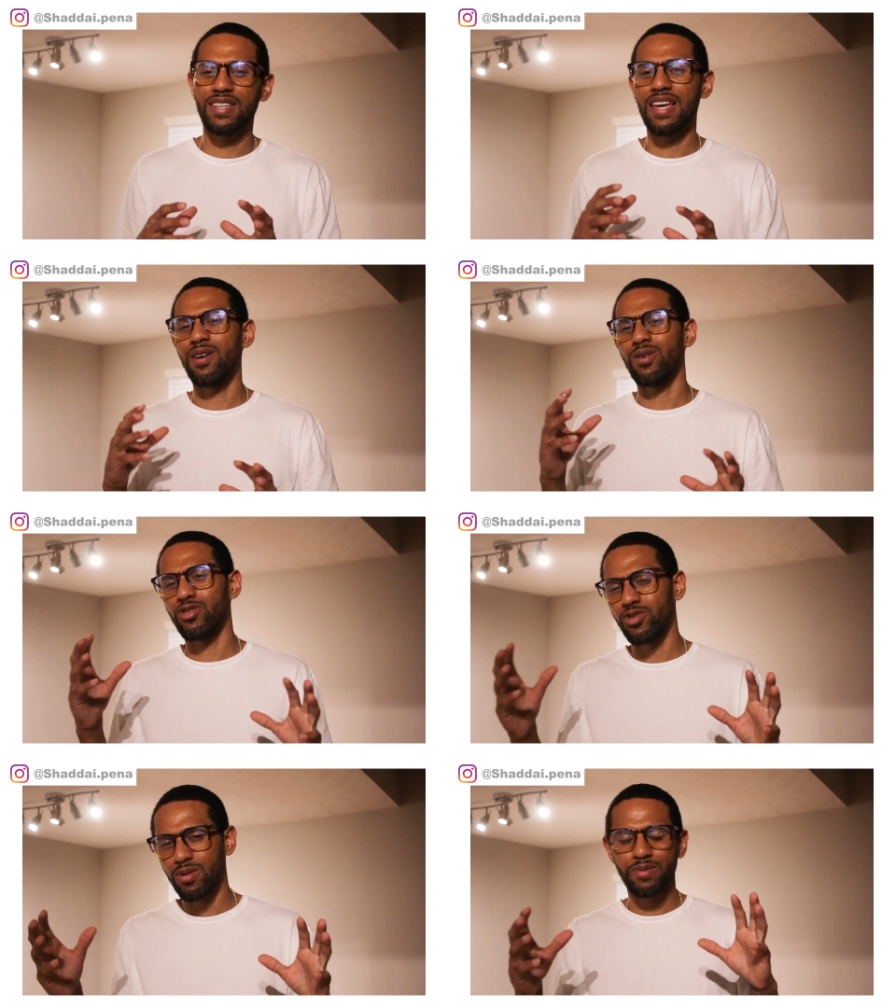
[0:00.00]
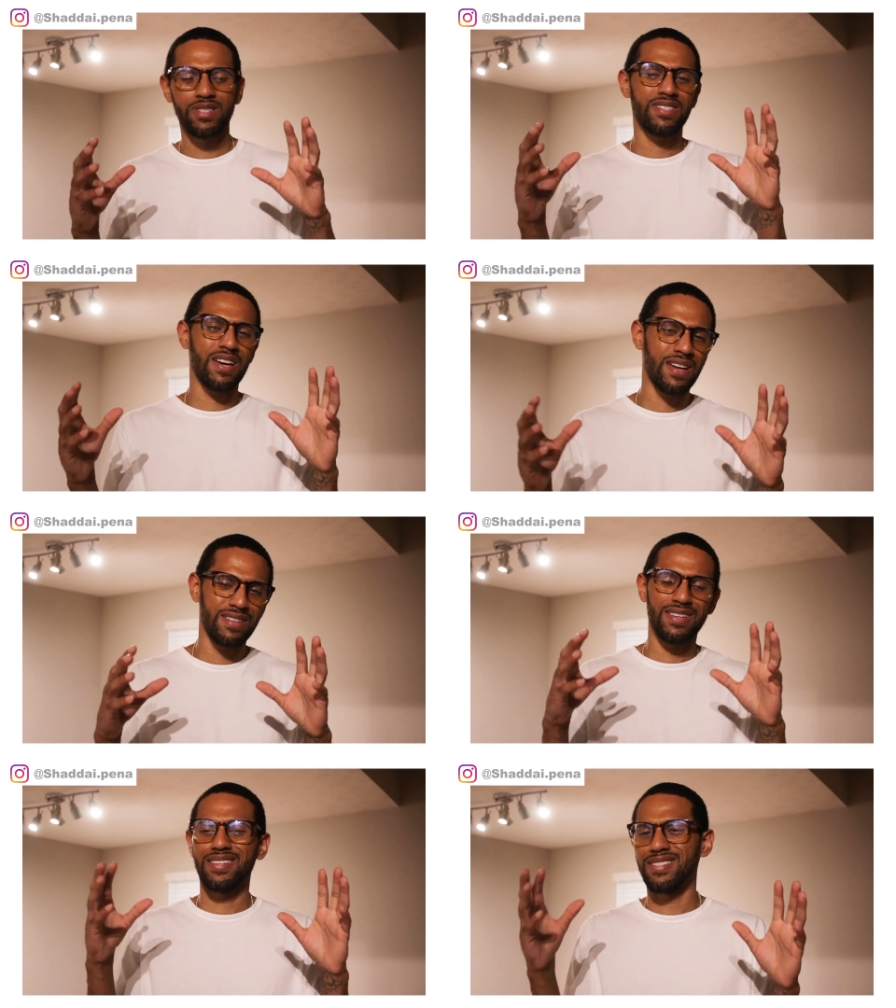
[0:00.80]
and now Trump is
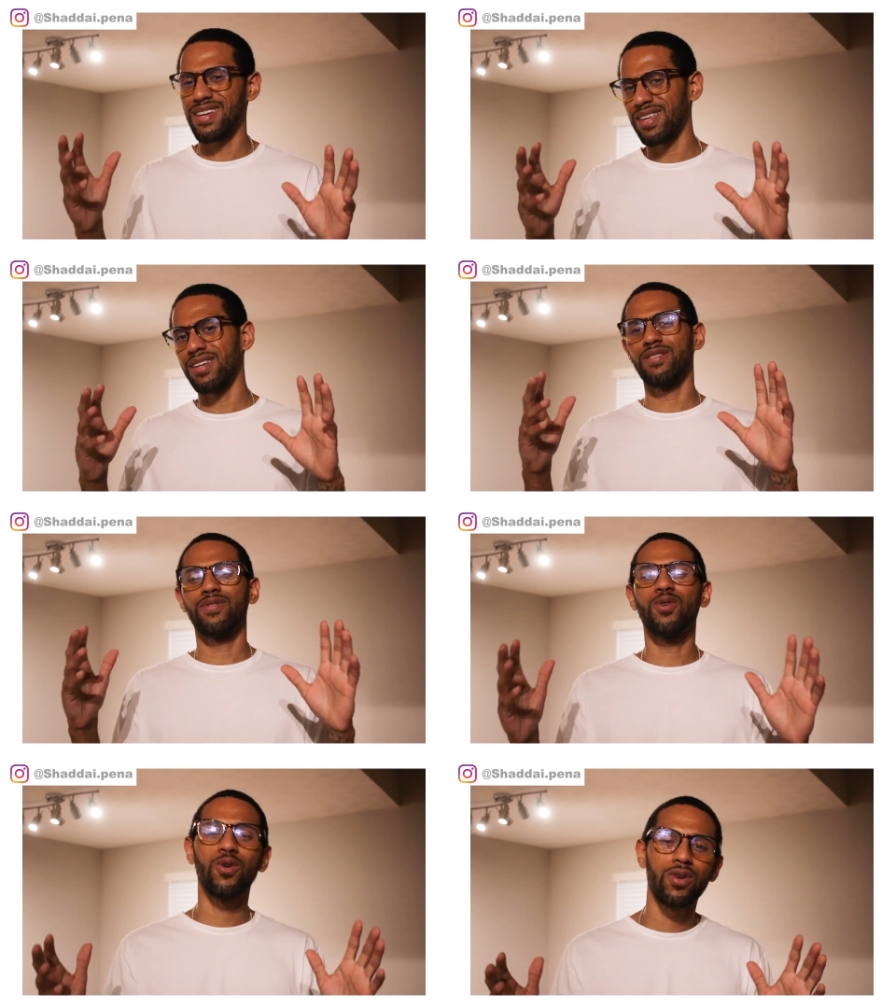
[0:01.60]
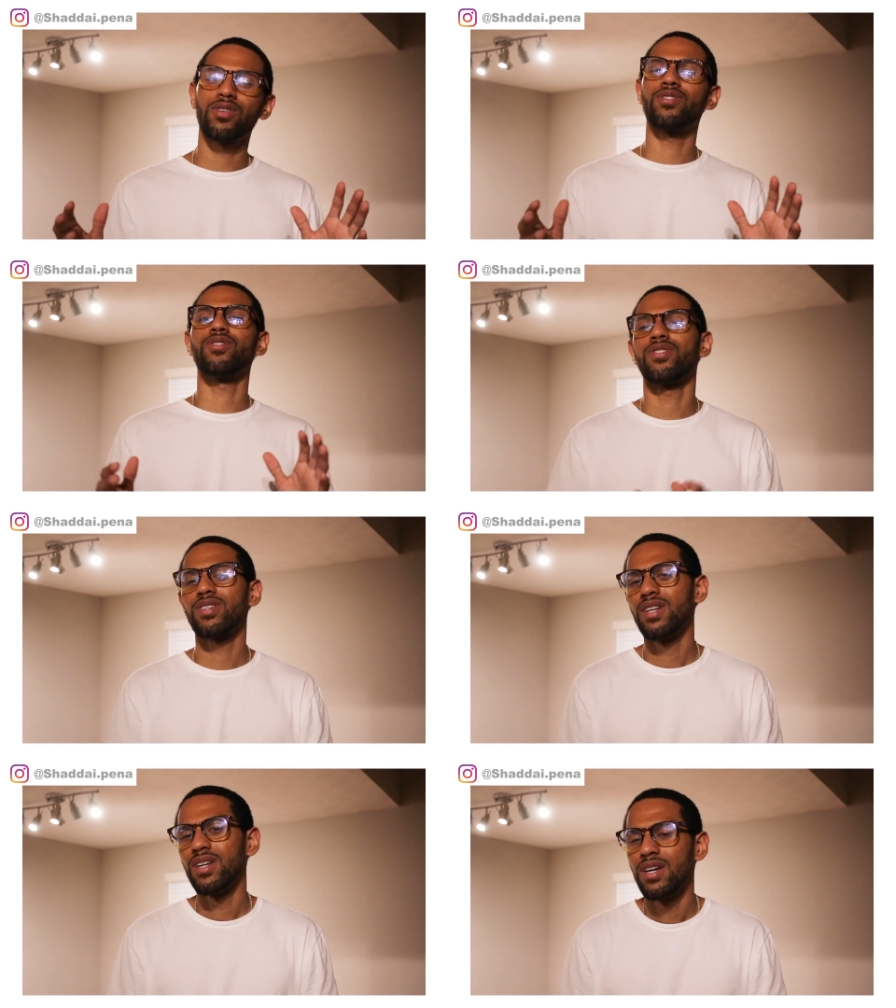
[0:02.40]
signing executive
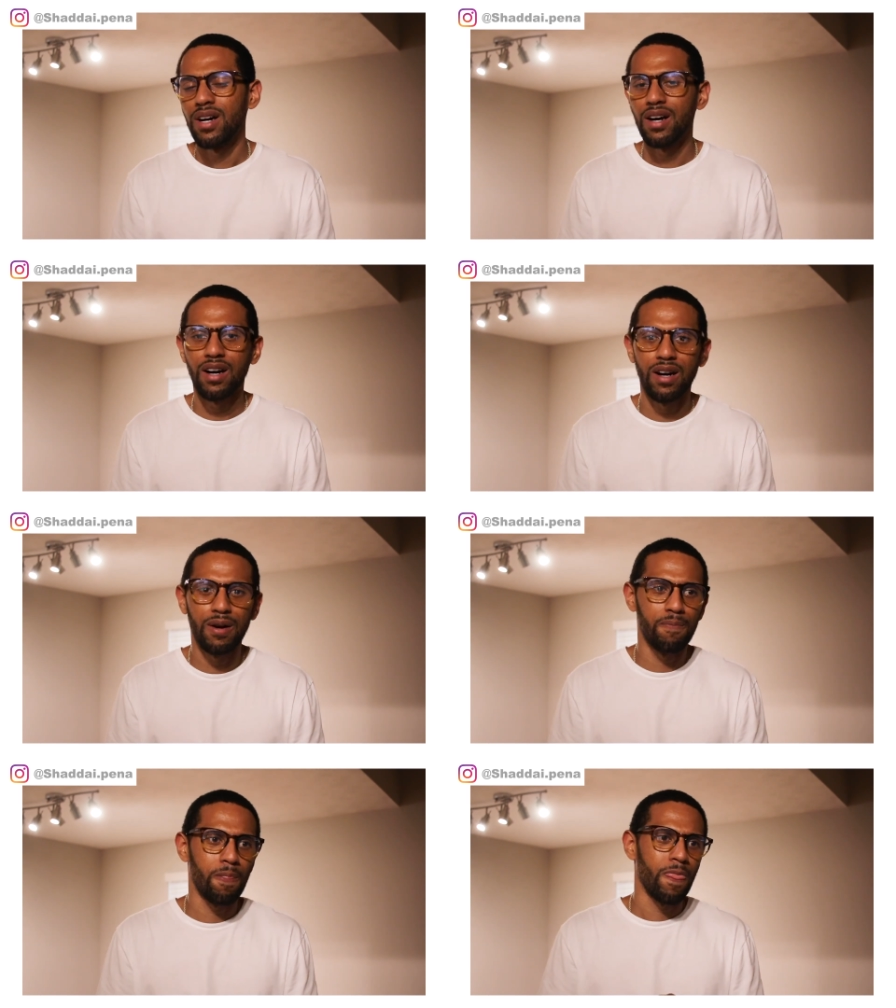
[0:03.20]
orders, um,